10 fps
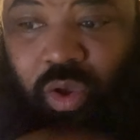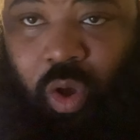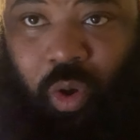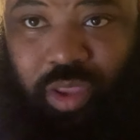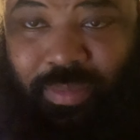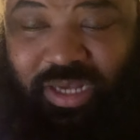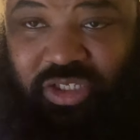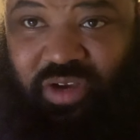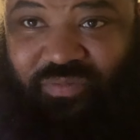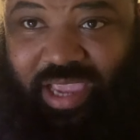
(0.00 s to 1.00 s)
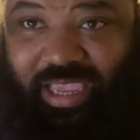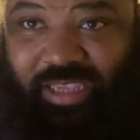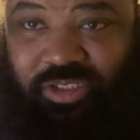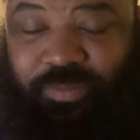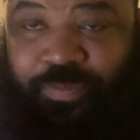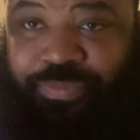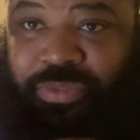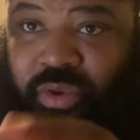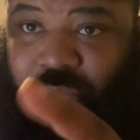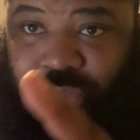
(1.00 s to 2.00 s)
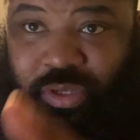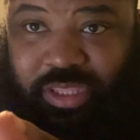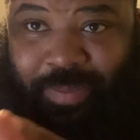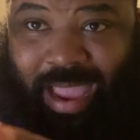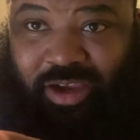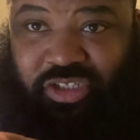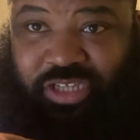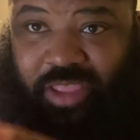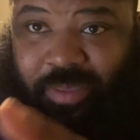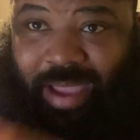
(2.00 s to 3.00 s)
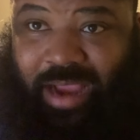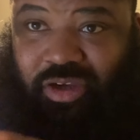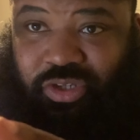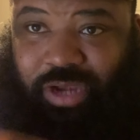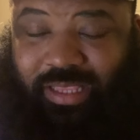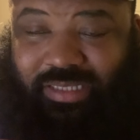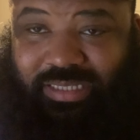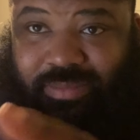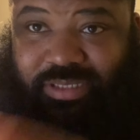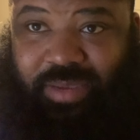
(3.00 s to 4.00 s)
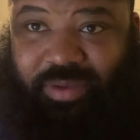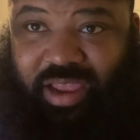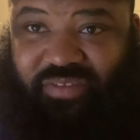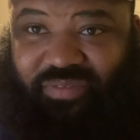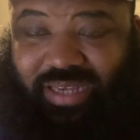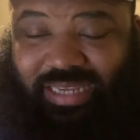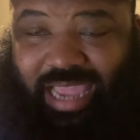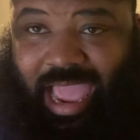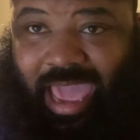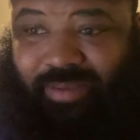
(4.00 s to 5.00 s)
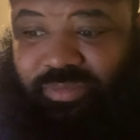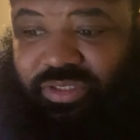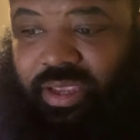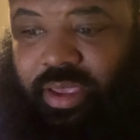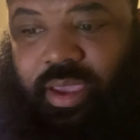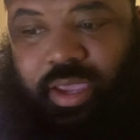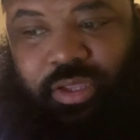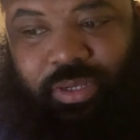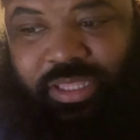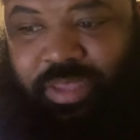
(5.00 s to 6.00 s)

on the Minnesota Vikings. When you look at the Packers now, the Packers are not the same team without Devontae Adams. You look at